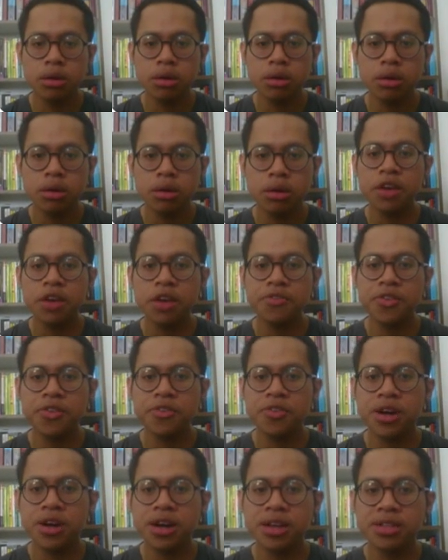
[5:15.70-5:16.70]
Okay,
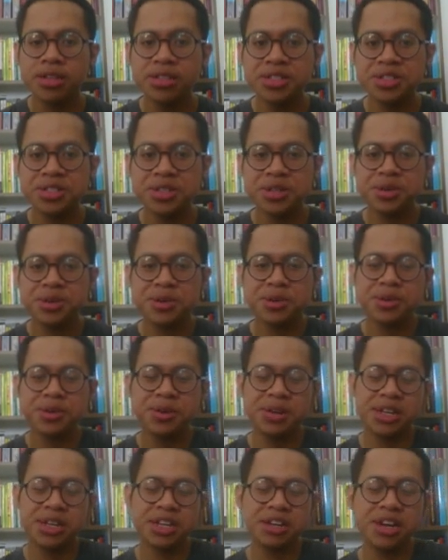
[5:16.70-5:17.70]
everyone.
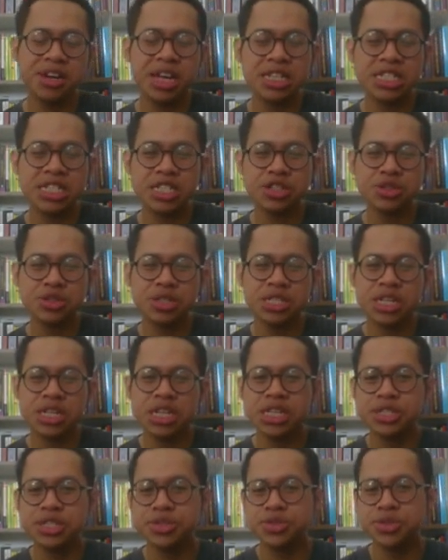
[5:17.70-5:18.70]
So related to the
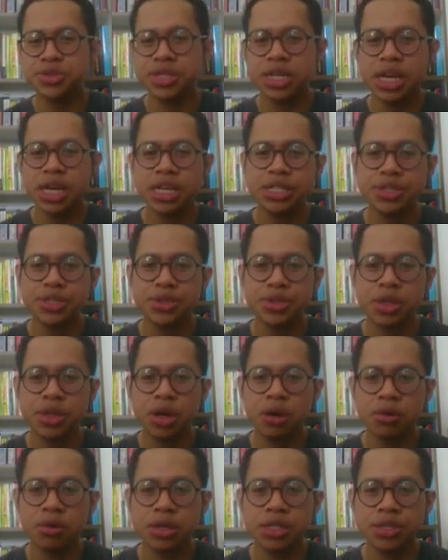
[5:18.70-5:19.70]
history, as you
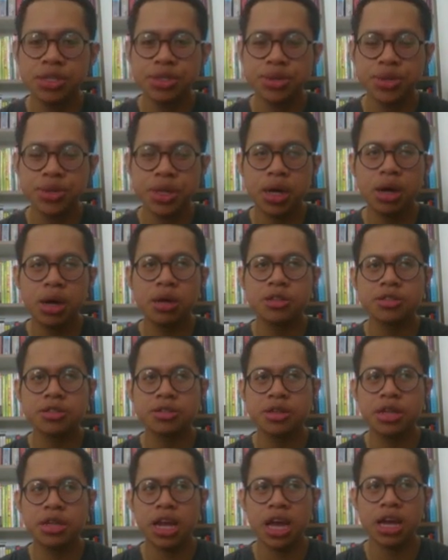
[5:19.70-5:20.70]
know, history
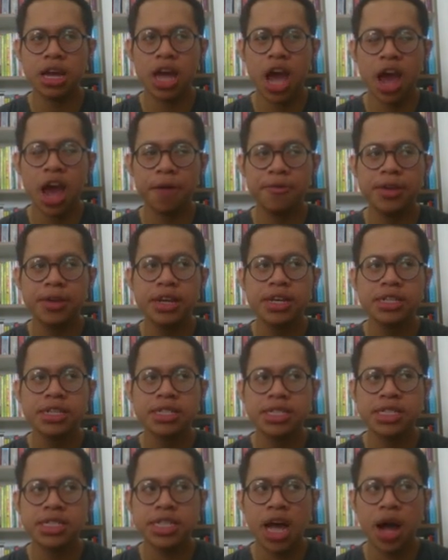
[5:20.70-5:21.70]
also like have
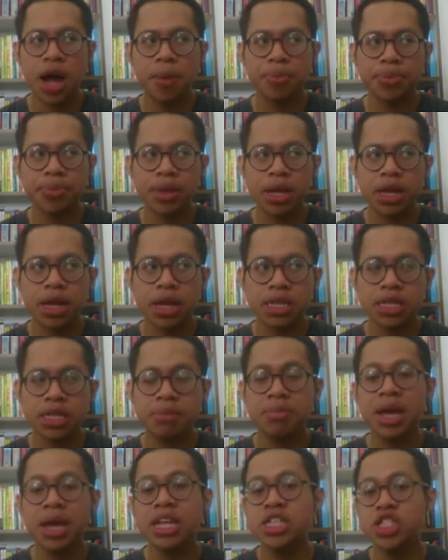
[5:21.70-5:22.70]
some
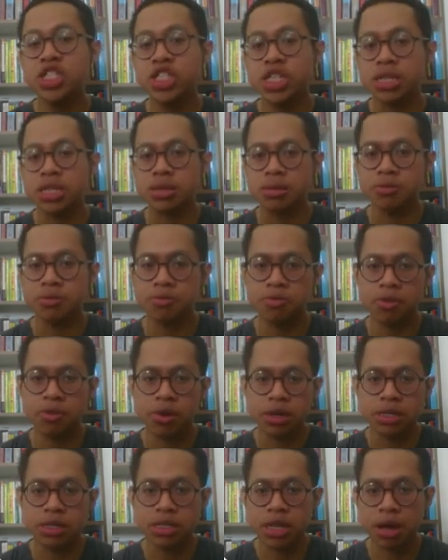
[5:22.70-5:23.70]
dimension.
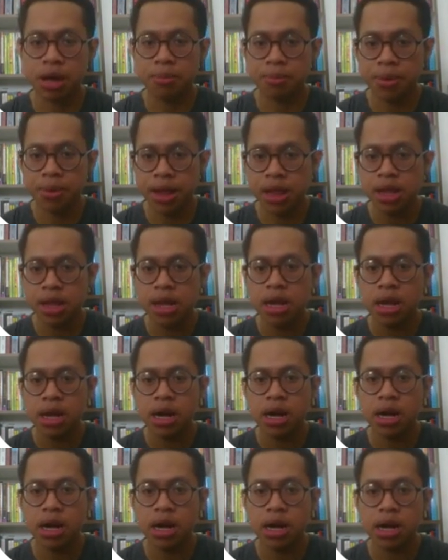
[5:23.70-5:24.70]
For example,
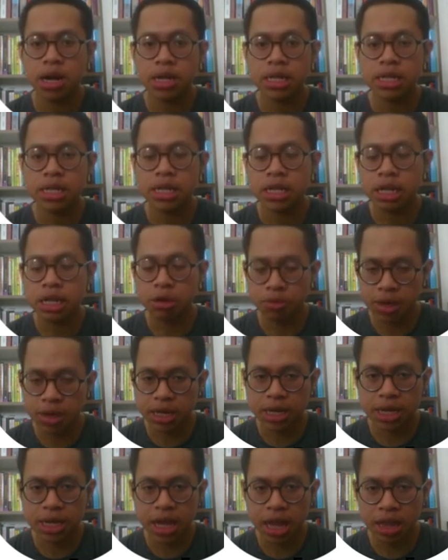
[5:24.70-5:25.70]
the
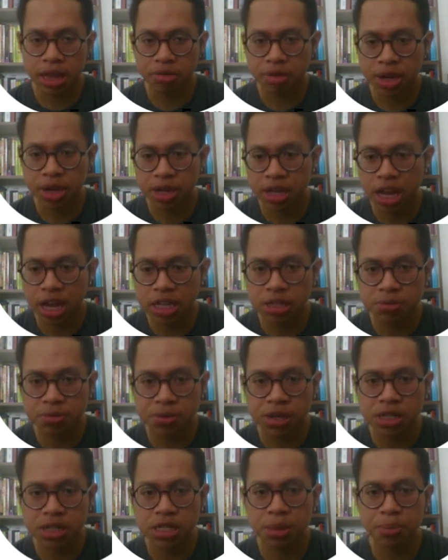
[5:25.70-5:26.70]
we can recognize
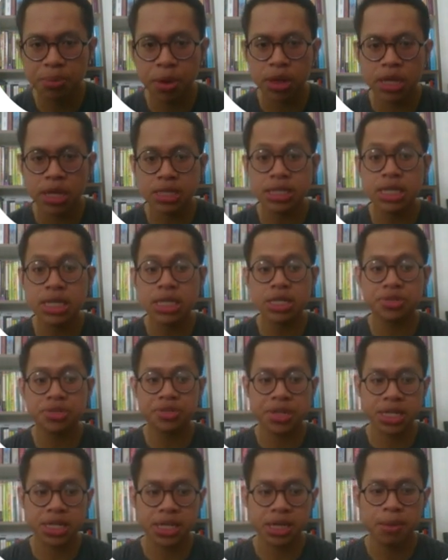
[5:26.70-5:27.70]
verse about the
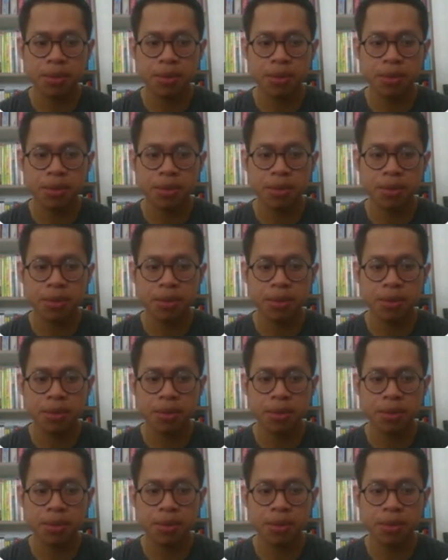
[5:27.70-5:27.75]
synchronic.